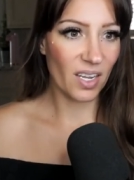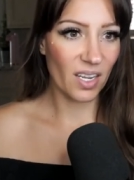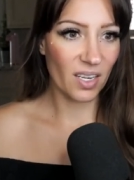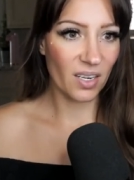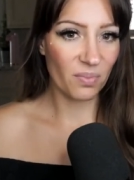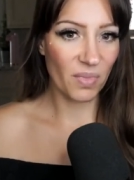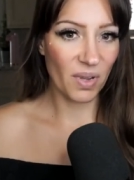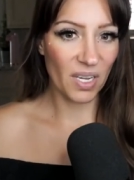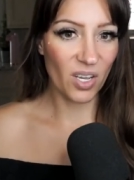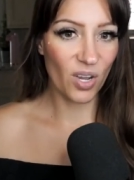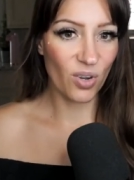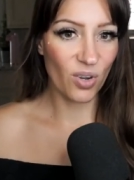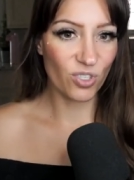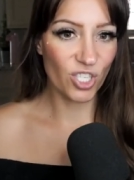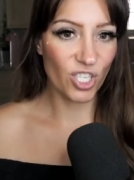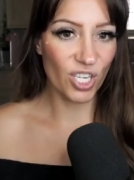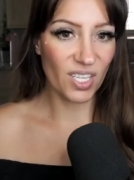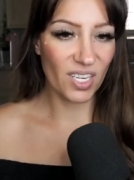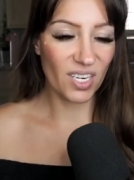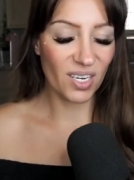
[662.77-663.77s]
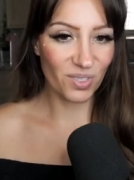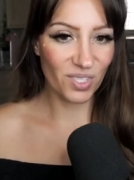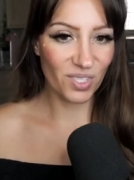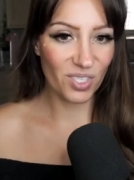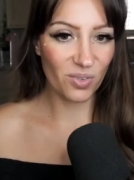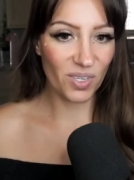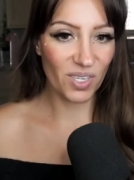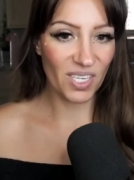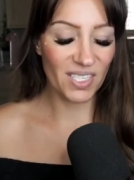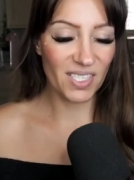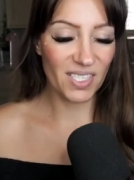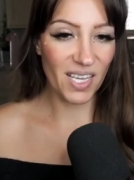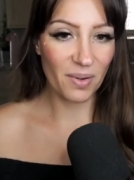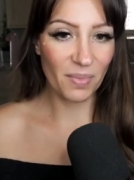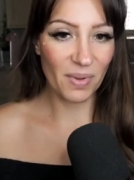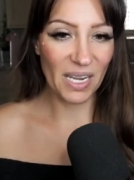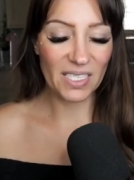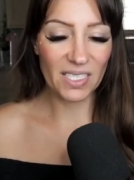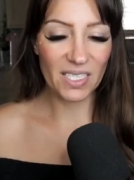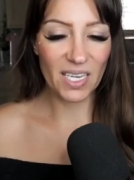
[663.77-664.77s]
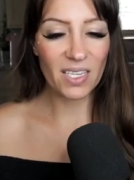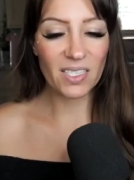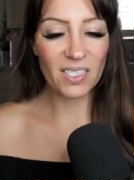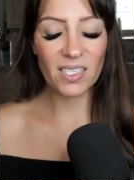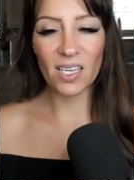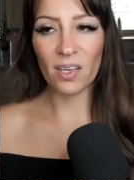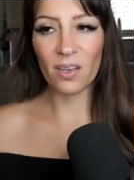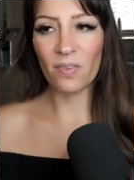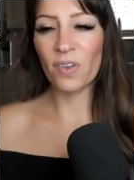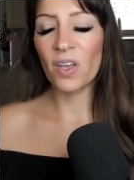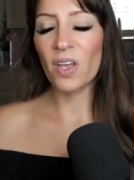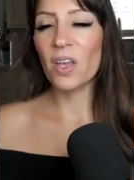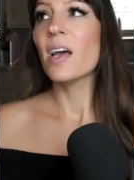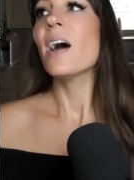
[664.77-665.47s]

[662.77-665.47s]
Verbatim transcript: in my coaching that I was doing inside my intensive